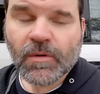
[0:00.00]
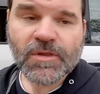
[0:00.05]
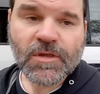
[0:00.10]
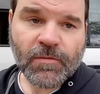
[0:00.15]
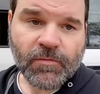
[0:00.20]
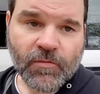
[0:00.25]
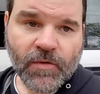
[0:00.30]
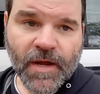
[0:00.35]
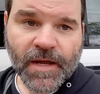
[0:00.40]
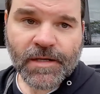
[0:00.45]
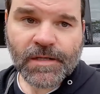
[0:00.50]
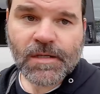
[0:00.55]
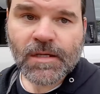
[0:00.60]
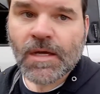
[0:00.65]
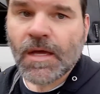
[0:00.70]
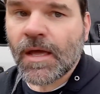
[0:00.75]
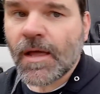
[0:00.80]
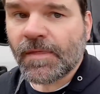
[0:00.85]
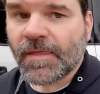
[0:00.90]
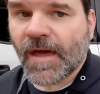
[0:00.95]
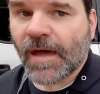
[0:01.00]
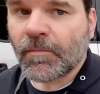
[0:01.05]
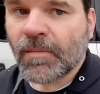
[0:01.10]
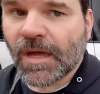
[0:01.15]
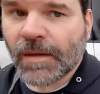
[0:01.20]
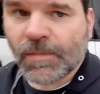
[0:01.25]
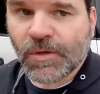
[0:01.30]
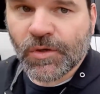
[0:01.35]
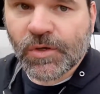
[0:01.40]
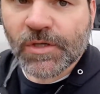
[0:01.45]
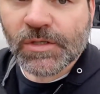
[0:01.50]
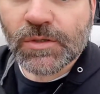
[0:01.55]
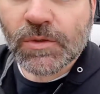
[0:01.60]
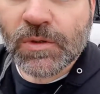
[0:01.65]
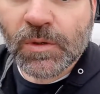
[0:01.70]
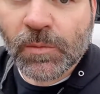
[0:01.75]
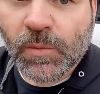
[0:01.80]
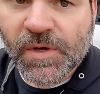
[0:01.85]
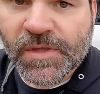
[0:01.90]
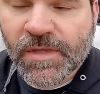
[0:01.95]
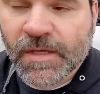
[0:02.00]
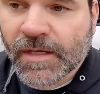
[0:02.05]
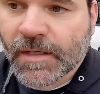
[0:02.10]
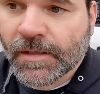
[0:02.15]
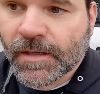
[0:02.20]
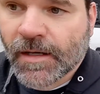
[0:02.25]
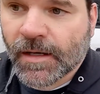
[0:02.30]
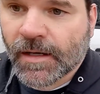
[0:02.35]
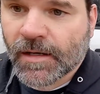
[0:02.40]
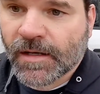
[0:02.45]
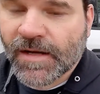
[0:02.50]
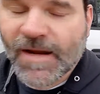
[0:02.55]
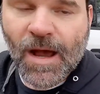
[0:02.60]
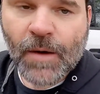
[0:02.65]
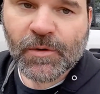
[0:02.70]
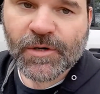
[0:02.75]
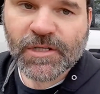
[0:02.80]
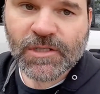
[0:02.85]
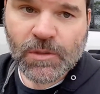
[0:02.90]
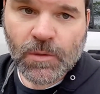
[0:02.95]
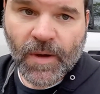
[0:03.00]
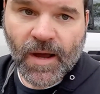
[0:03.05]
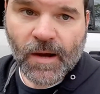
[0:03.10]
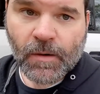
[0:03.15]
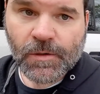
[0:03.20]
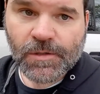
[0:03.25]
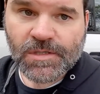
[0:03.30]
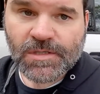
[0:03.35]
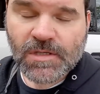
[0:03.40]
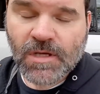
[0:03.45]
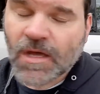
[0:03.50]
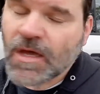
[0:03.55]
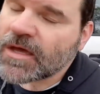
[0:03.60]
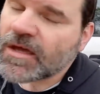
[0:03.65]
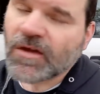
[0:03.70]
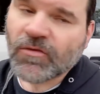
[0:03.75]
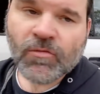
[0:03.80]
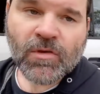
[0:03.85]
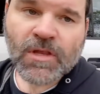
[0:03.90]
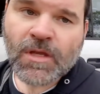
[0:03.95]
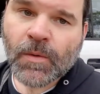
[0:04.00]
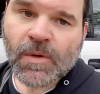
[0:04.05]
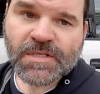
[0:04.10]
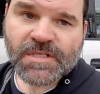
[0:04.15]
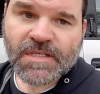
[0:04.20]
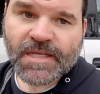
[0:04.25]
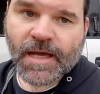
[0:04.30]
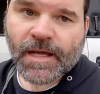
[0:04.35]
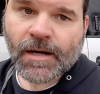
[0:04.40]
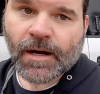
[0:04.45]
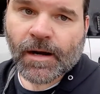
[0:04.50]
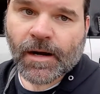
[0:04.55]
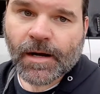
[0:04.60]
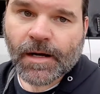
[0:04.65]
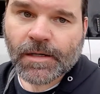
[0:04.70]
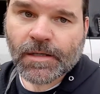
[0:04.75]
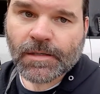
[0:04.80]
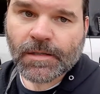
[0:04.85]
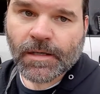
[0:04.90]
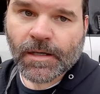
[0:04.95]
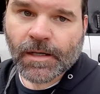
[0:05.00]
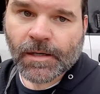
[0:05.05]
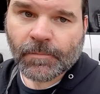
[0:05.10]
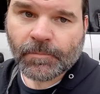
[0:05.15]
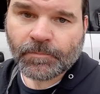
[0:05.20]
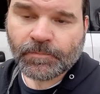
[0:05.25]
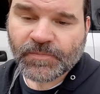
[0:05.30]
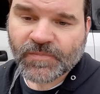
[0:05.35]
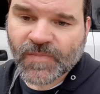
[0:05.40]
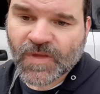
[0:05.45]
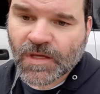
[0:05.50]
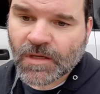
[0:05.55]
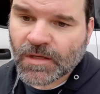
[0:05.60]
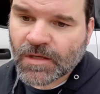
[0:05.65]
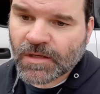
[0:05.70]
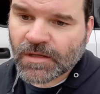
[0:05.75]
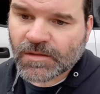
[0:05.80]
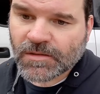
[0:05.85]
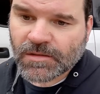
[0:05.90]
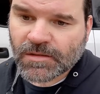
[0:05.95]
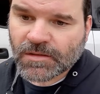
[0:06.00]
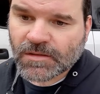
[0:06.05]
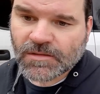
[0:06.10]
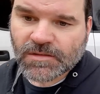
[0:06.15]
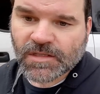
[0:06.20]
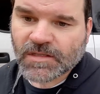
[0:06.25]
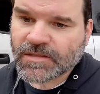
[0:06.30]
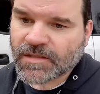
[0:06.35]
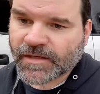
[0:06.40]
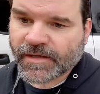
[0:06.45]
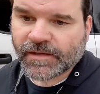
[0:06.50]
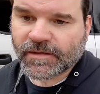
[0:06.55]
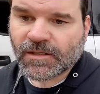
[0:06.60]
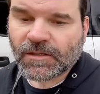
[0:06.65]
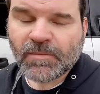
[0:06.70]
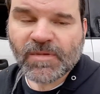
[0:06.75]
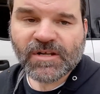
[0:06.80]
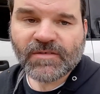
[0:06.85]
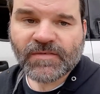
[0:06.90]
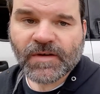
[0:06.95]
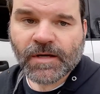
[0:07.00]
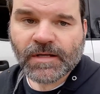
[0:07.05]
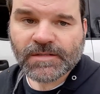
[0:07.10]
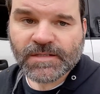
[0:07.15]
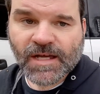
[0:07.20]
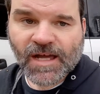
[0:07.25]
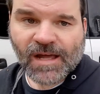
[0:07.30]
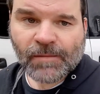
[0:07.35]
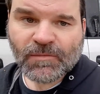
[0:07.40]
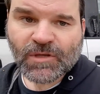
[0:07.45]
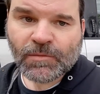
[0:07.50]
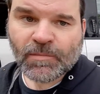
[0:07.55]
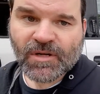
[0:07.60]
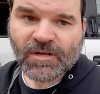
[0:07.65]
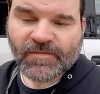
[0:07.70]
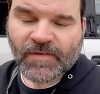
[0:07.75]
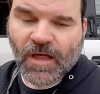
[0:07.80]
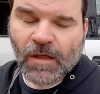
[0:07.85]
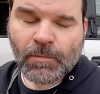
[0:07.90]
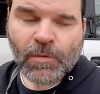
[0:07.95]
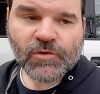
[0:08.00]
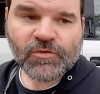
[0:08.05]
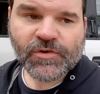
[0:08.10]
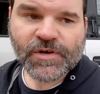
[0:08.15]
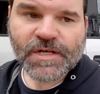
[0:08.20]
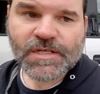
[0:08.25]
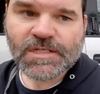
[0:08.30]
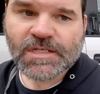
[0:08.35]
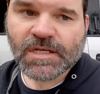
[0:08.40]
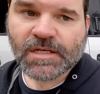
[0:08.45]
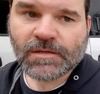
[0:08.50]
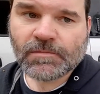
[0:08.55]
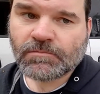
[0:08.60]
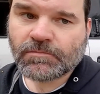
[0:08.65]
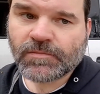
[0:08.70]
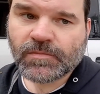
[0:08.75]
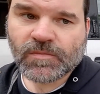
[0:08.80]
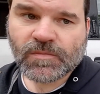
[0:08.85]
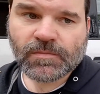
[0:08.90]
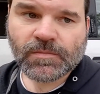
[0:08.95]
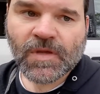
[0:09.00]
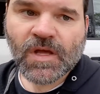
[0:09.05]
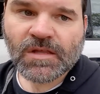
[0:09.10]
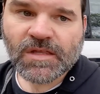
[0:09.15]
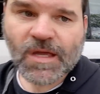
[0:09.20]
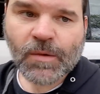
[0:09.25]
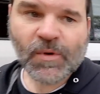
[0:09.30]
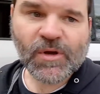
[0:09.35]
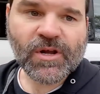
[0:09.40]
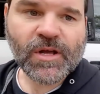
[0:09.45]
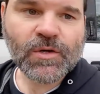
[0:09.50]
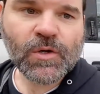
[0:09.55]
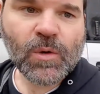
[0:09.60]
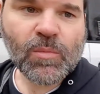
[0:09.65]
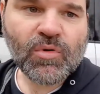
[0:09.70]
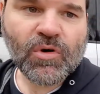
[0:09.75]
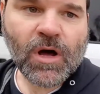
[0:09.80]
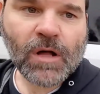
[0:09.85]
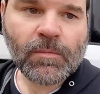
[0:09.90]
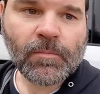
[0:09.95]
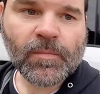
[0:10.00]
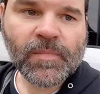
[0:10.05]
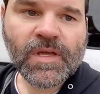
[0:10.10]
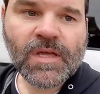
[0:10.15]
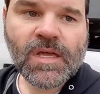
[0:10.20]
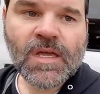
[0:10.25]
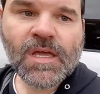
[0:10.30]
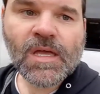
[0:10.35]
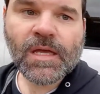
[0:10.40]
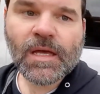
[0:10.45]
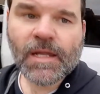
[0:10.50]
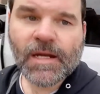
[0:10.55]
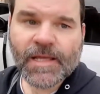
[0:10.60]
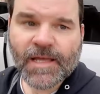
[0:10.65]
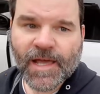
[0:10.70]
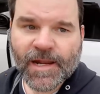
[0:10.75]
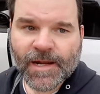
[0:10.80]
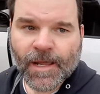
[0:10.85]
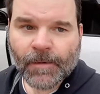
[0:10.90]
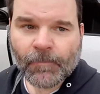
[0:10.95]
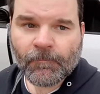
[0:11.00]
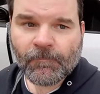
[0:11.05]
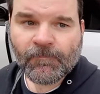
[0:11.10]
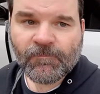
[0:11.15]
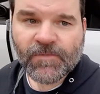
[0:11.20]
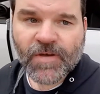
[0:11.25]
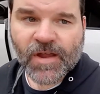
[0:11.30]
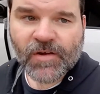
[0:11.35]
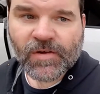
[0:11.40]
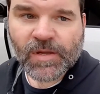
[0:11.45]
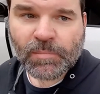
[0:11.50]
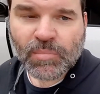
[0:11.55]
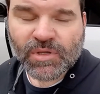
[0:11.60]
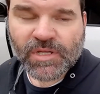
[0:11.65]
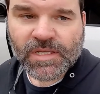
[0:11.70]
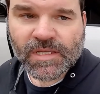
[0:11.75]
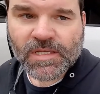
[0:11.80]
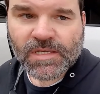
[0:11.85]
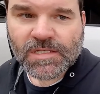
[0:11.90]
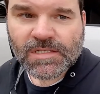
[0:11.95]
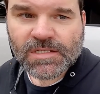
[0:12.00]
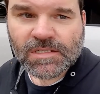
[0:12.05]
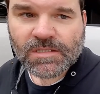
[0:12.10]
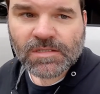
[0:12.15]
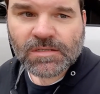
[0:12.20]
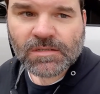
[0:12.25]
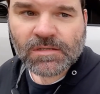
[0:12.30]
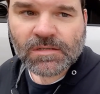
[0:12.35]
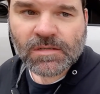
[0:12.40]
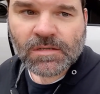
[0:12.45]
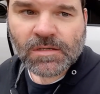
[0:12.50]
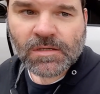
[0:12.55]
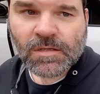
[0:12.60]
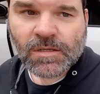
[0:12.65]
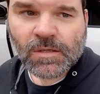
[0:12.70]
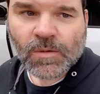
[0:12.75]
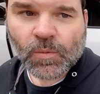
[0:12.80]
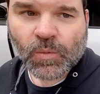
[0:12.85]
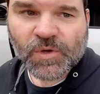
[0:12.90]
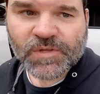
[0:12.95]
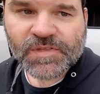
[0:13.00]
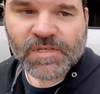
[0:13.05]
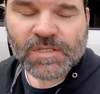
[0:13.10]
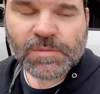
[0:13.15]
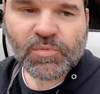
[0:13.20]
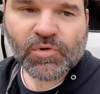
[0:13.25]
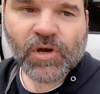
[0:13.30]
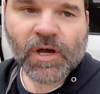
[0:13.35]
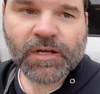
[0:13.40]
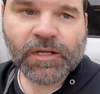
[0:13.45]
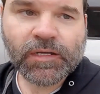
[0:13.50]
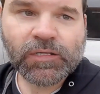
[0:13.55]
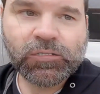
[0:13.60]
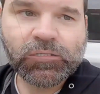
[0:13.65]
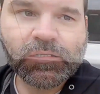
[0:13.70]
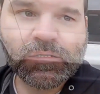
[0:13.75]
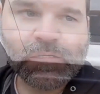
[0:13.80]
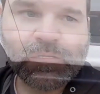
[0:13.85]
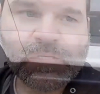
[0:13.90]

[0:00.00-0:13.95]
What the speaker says: or with a friend, that maybe you could do it within an hour to 2 hours. It really wasn't that hard. Just like a little bit of time, a little bit of elbow grease, and they went on no problem. And again, I'm very pleased with this product. I